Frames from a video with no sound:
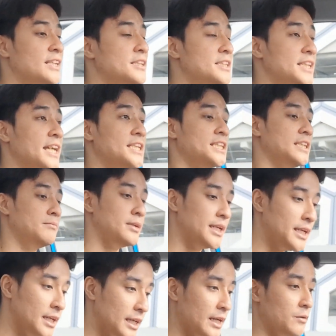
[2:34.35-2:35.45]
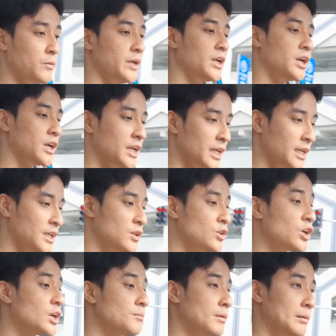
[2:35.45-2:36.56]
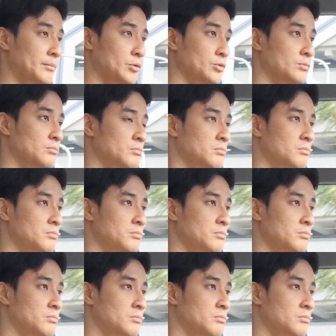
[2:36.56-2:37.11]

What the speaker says: it sensibly, and we are in normal mode.